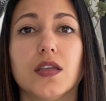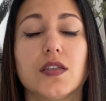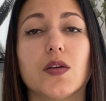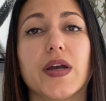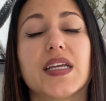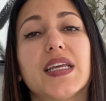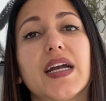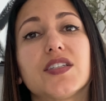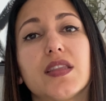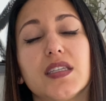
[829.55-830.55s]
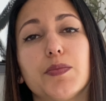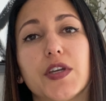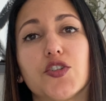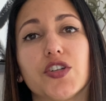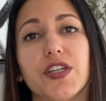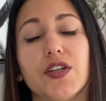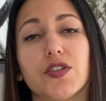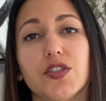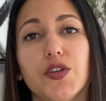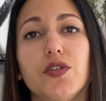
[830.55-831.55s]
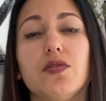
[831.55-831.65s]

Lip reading: So I attached this picture here too,